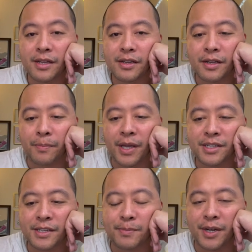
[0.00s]

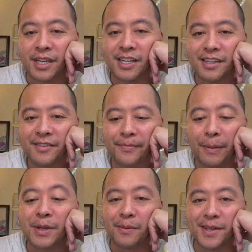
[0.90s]
Capacious Bucket. I'm
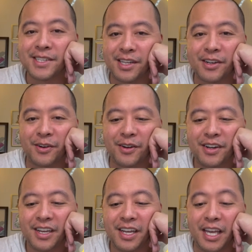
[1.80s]
gonna miss that card.
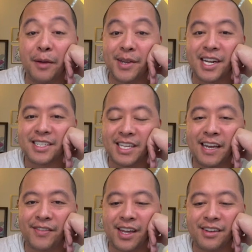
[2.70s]
It'd be nice to have
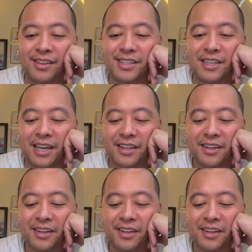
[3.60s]
that in this deck.